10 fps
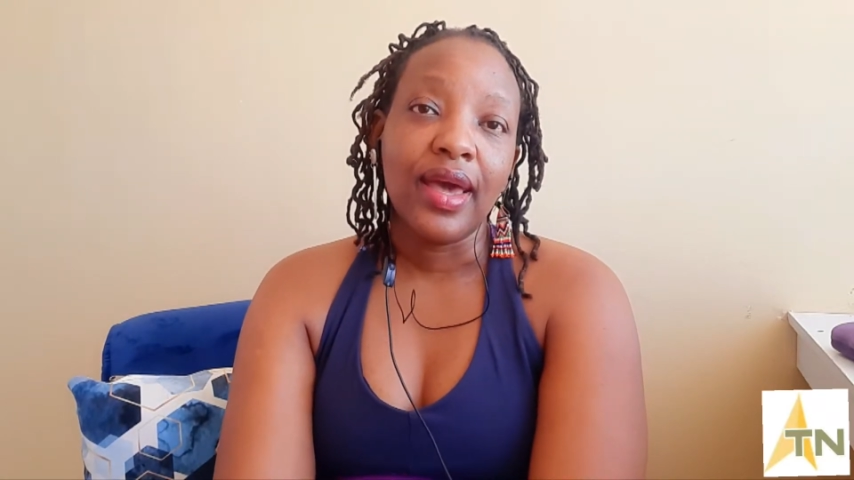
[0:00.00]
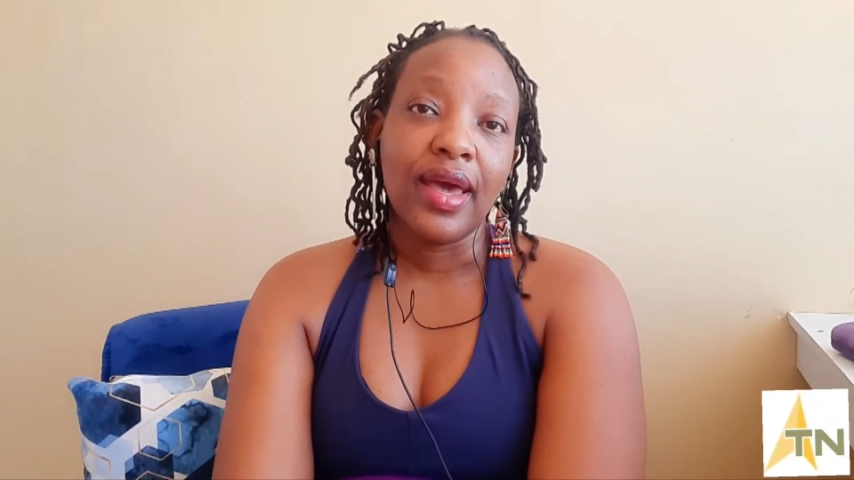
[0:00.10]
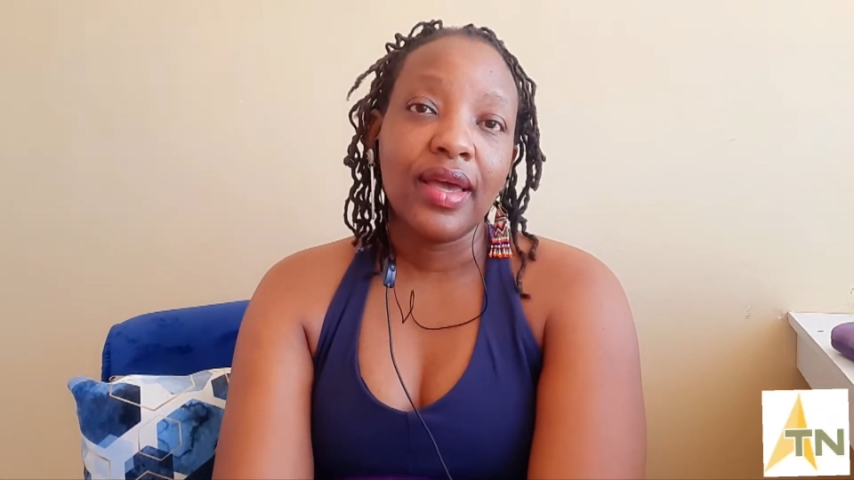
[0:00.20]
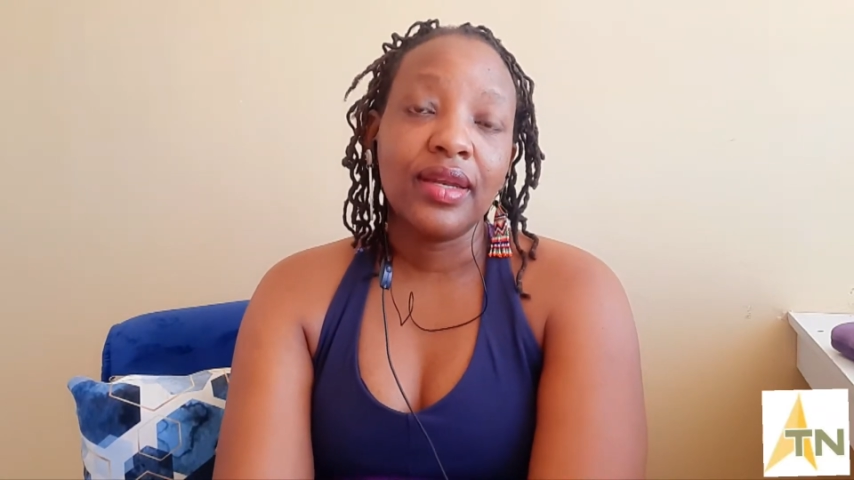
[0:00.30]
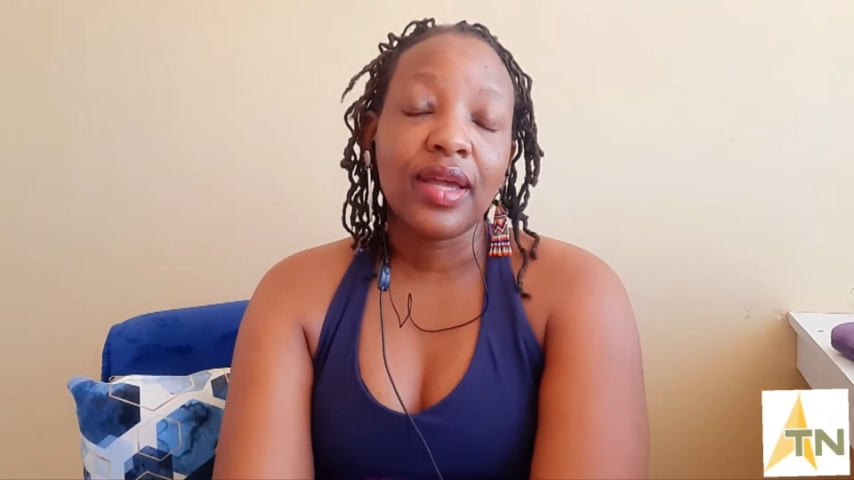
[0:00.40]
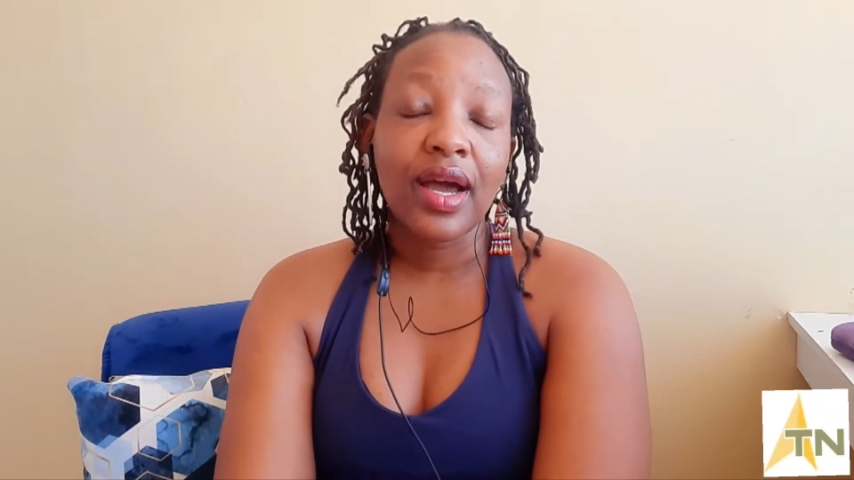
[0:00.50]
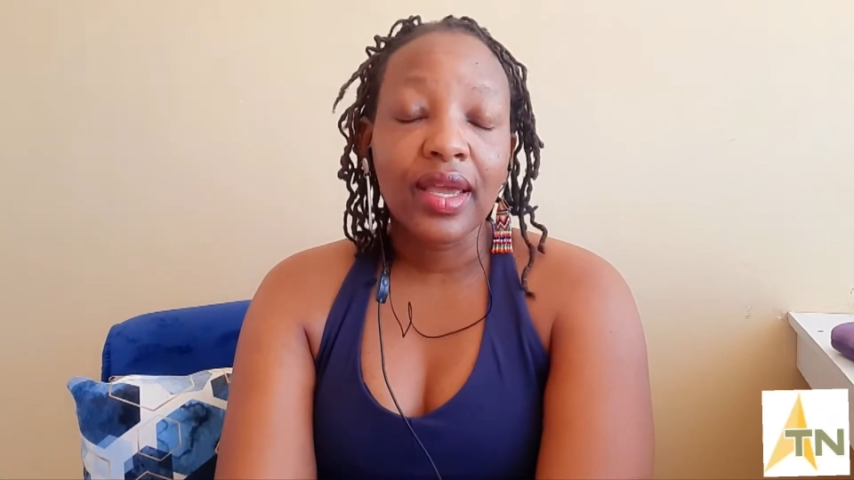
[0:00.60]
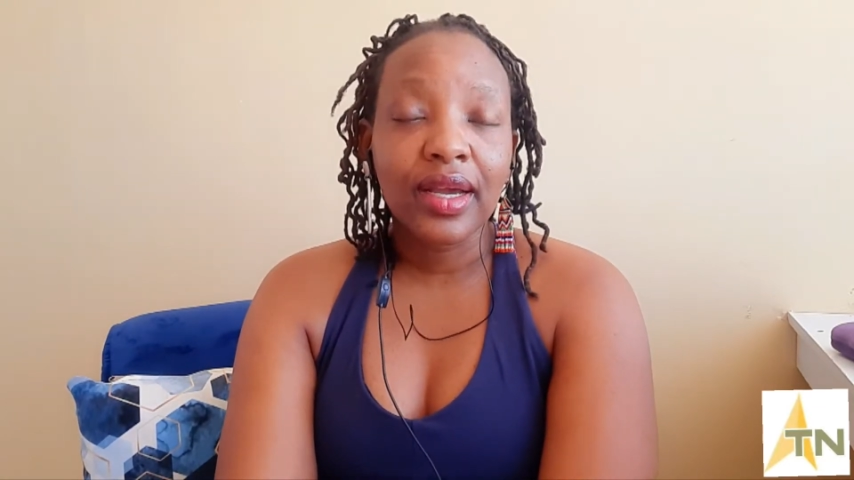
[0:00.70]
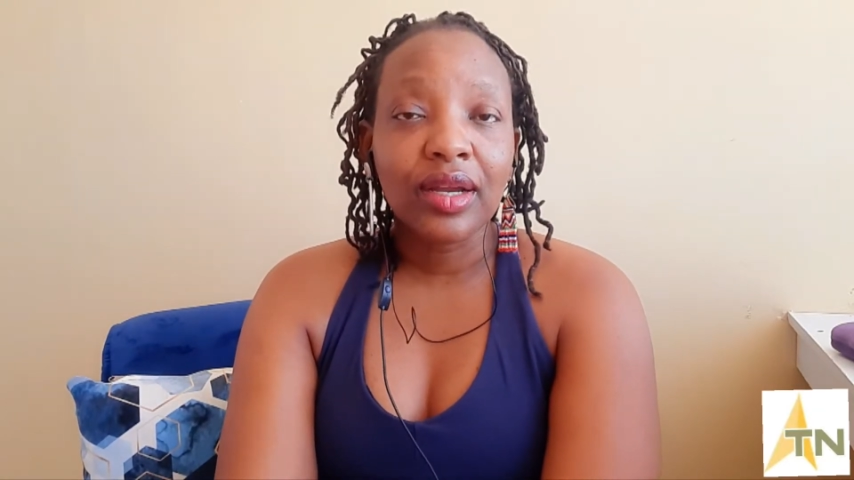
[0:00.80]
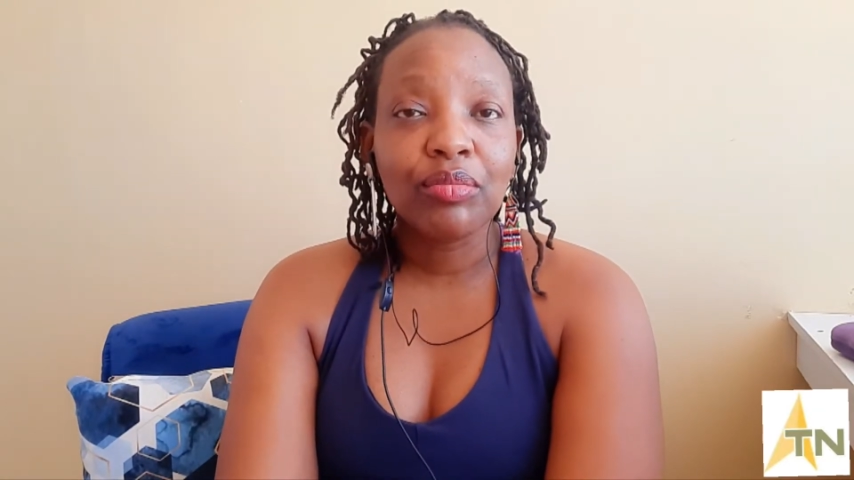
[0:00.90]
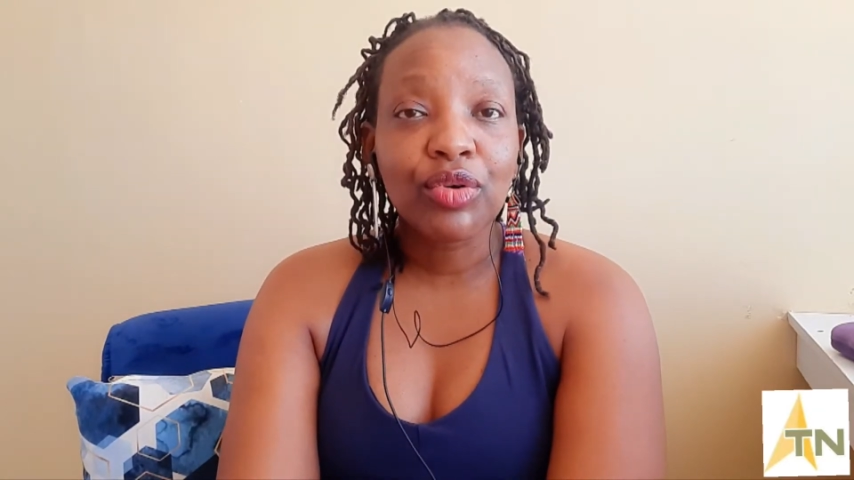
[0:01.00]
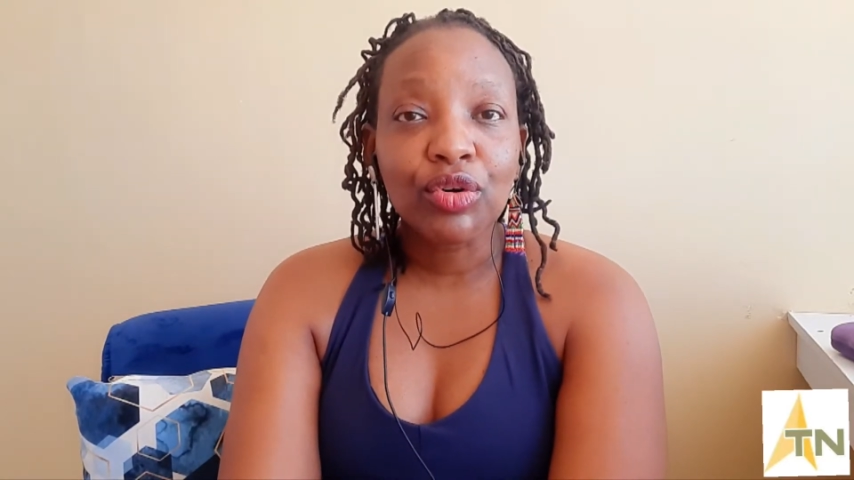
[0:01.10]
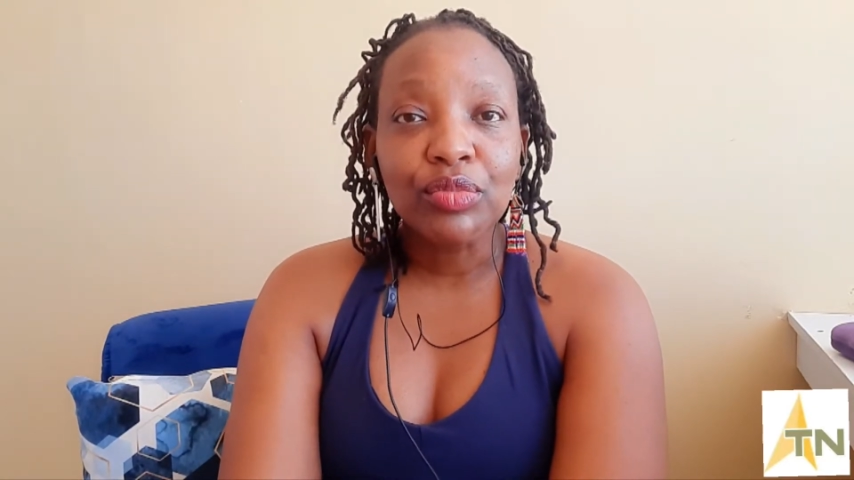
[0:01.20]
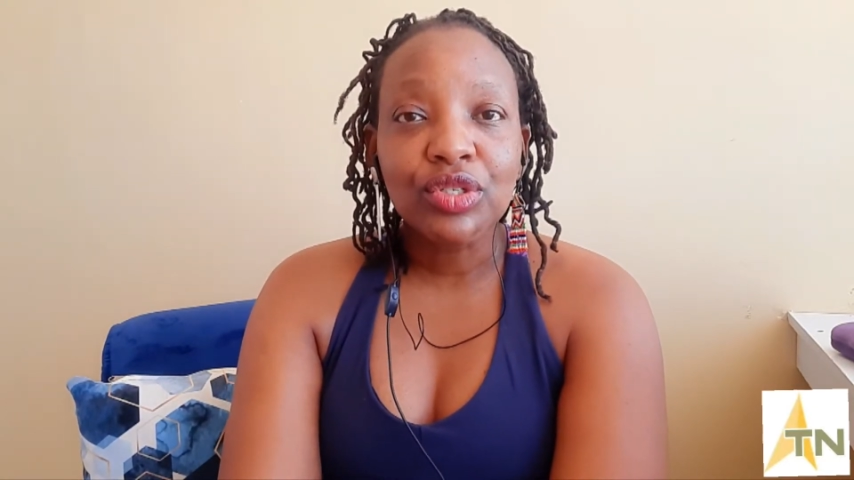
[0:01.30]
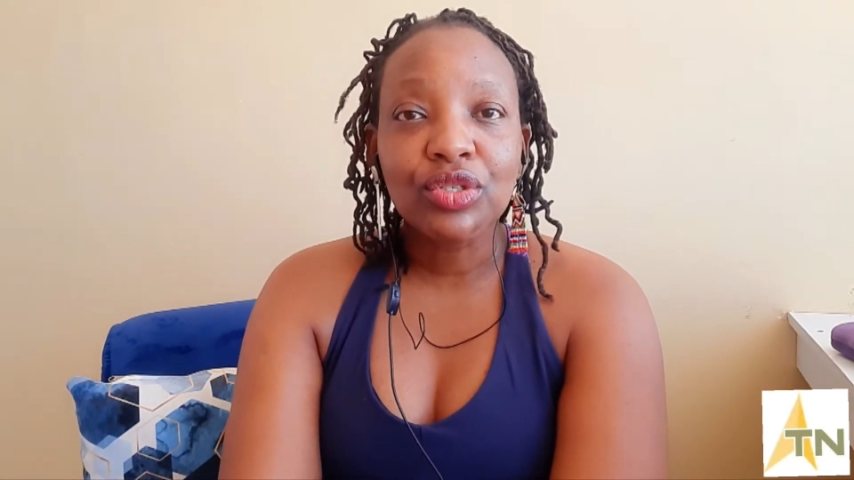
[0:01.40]
And I can
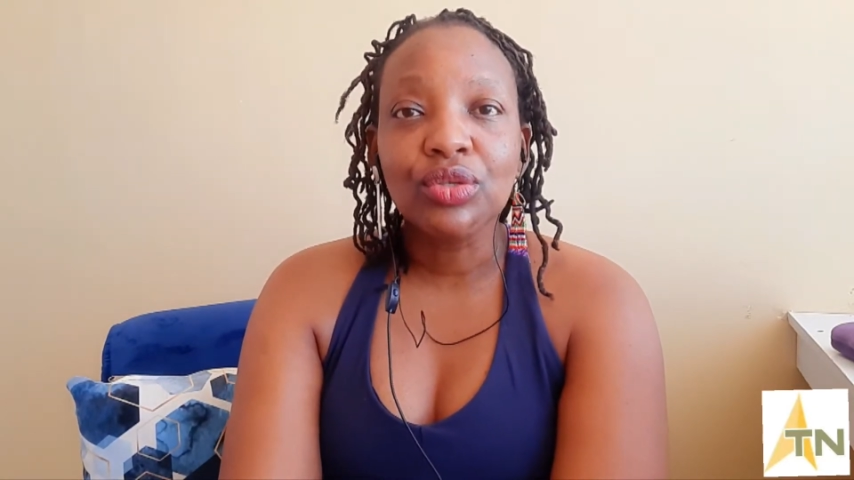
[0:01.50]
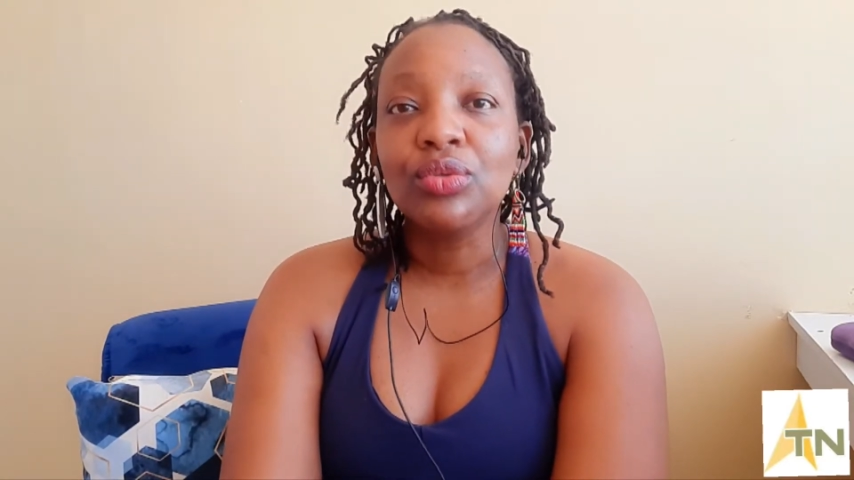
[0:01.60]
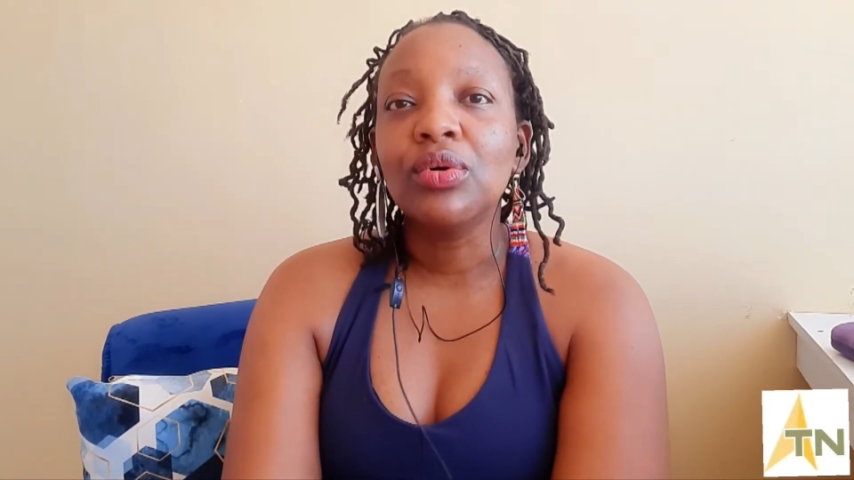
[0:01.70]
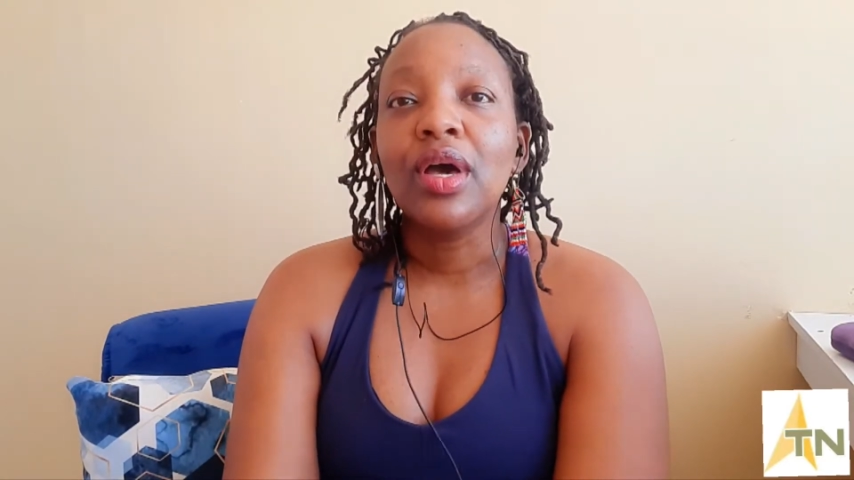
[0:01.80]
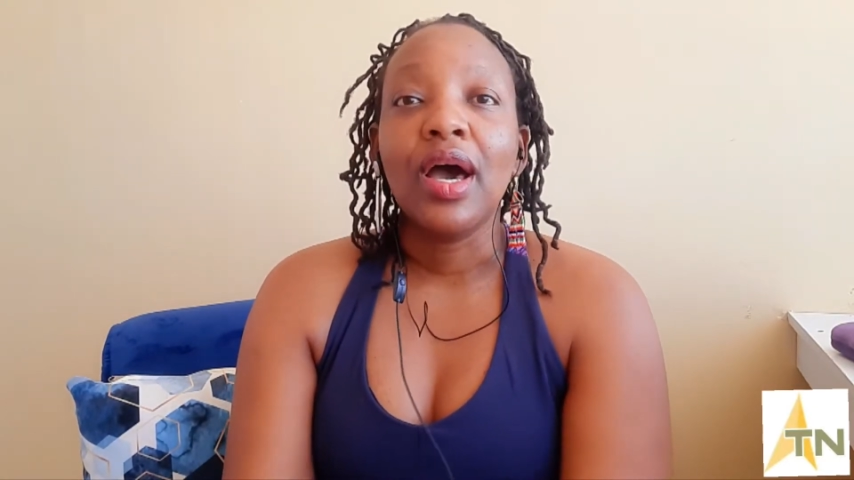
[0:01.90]
promise you,